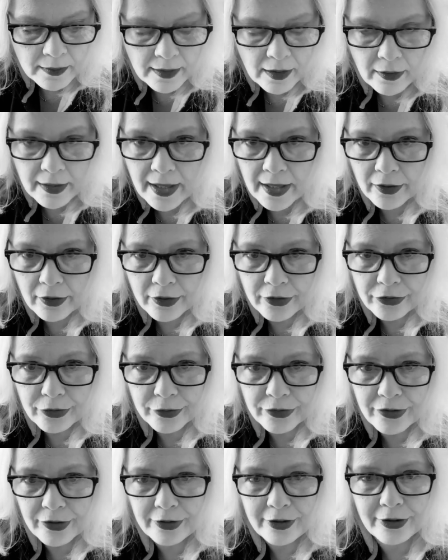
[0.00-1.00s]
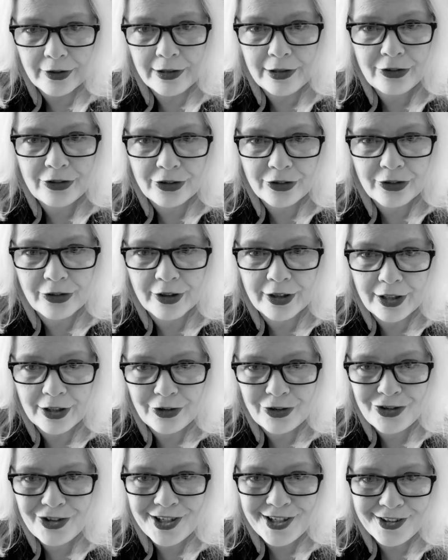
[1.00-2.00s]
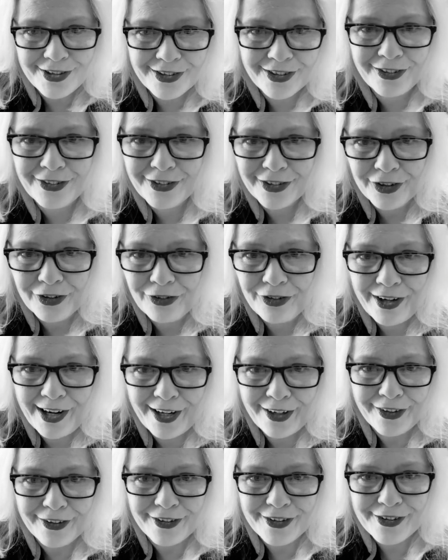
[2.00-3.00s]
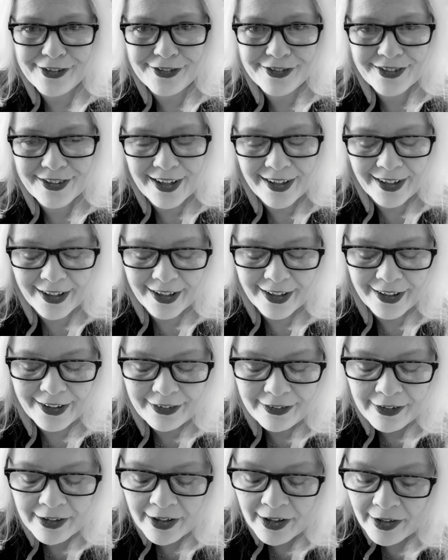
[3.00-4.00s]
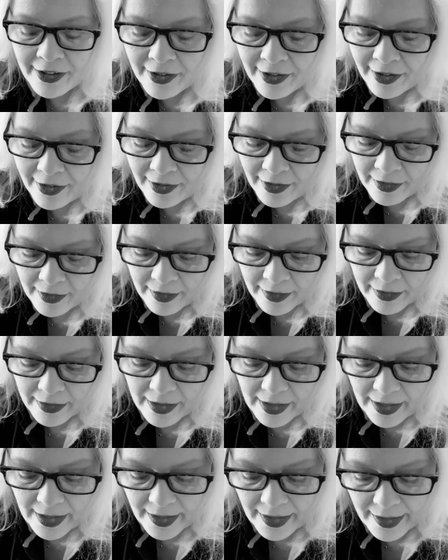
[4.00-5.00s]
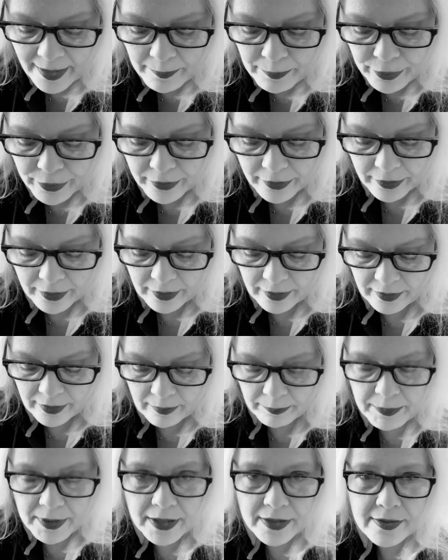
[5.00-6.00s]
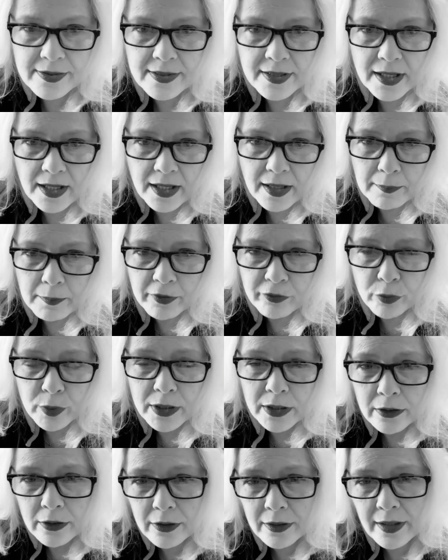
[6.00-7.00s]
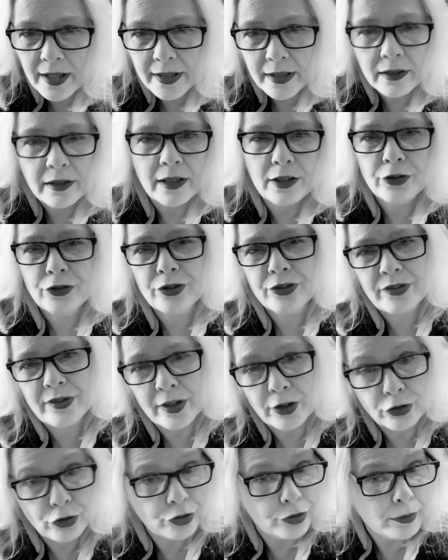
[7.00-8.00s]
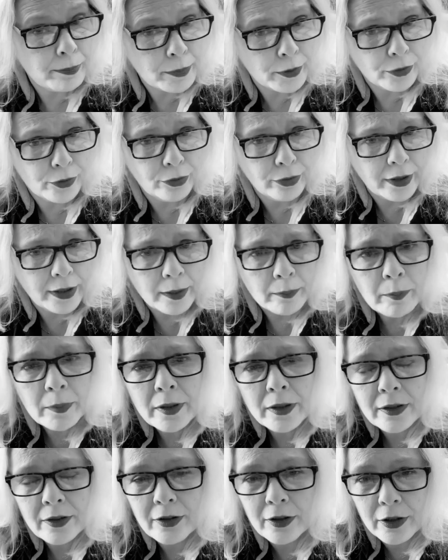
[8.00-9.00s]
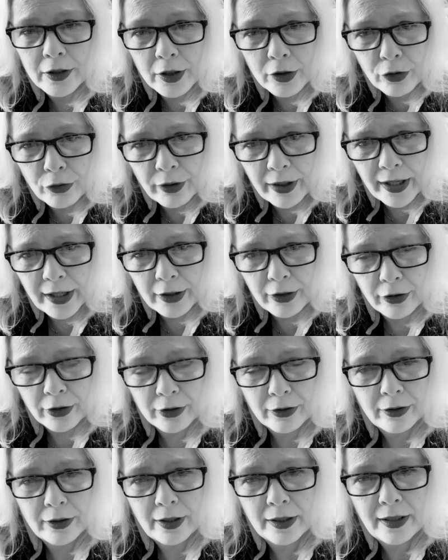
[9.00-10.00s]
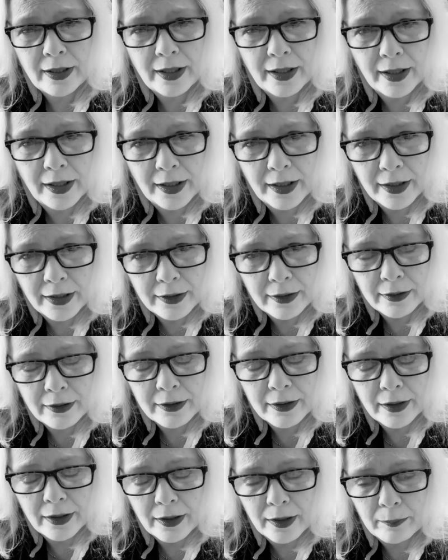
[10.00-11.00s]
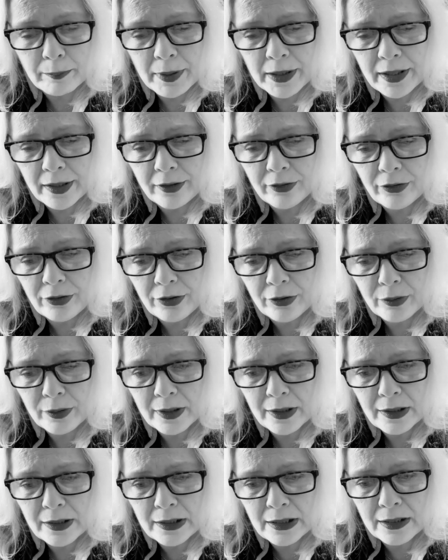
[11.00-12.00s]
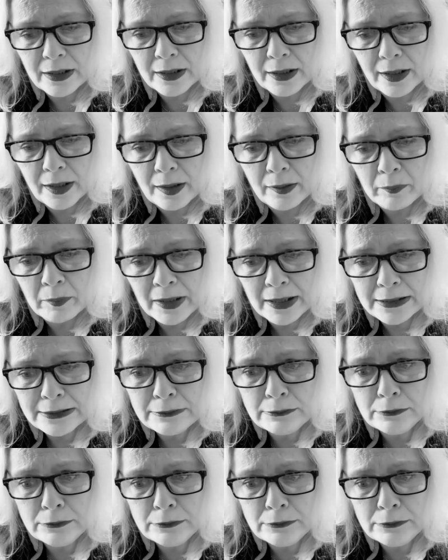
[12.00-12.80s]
had all sorts of delicious looking cheeses and crackers. And I put a big slab of what looked like an interesting triple creme on a cracker and bit into it. And I am like,